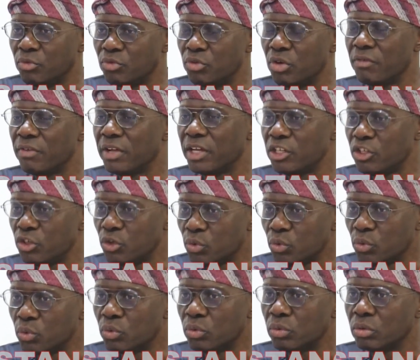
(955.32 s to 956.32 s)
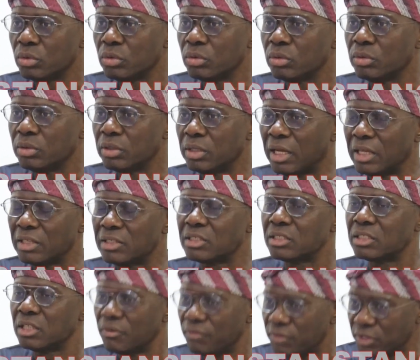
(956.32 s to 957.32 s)
revenue
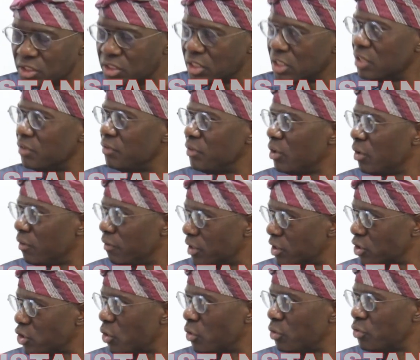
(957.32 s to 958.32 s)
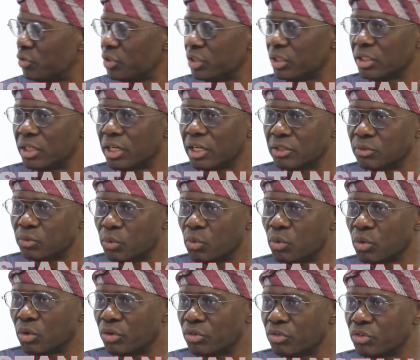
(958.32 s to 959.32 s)
service delivery of this country, and will
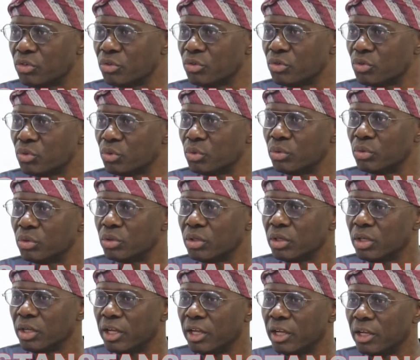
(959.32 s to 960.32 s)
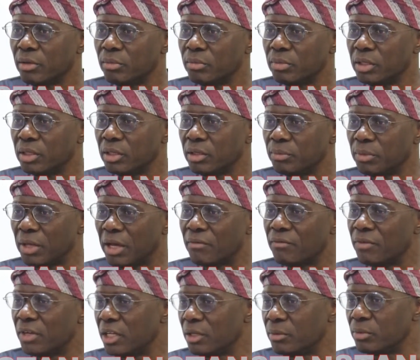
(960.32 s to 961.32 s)
continue to be
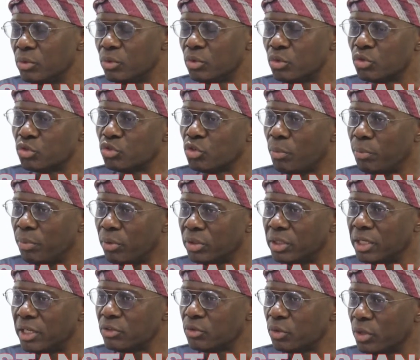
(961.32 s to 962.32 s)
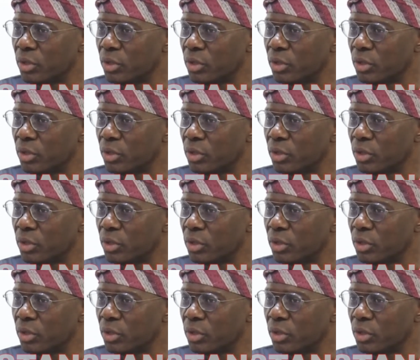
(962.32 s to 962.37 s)
available to support and to